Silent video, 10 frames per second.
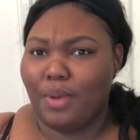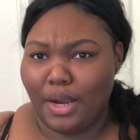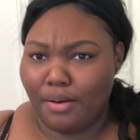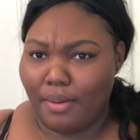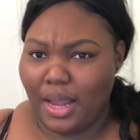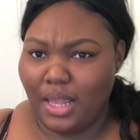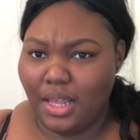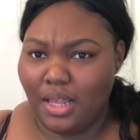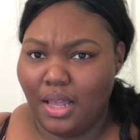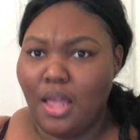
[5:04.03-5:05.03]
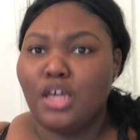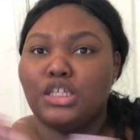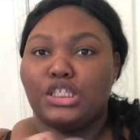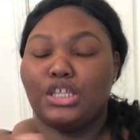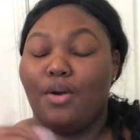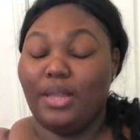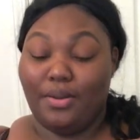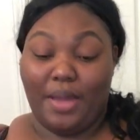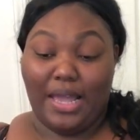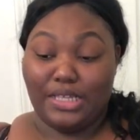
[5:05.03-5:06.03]
work, right? So
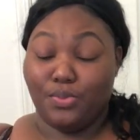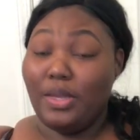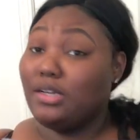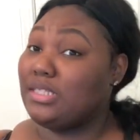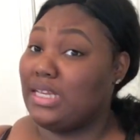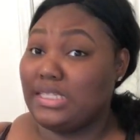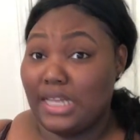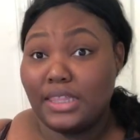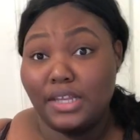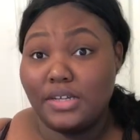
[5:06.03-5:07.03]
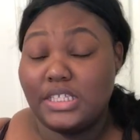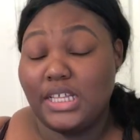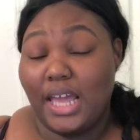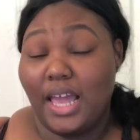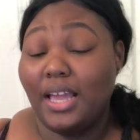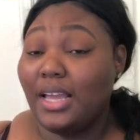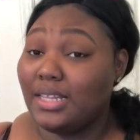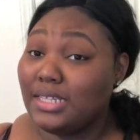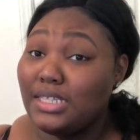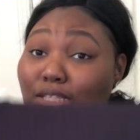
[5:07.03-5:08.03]
anyways, we're going to test that theory today,
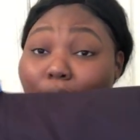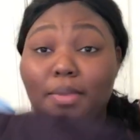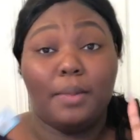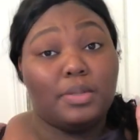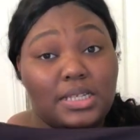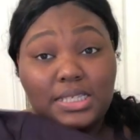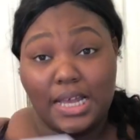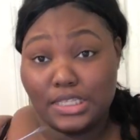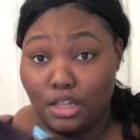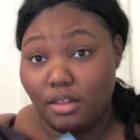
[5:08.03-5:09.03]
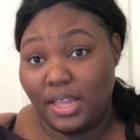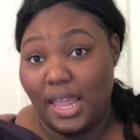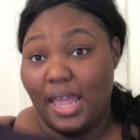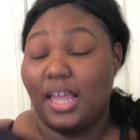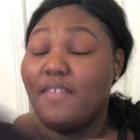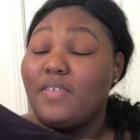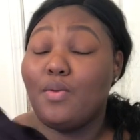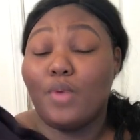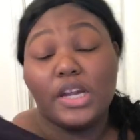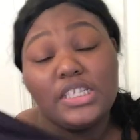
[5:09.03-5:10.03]
and this is going to be a plus size clothing hack. If
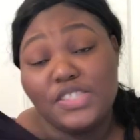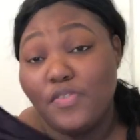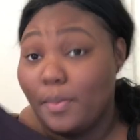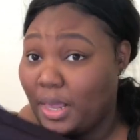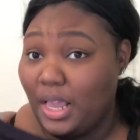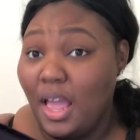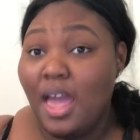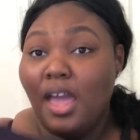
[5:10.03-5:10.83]
it works for me,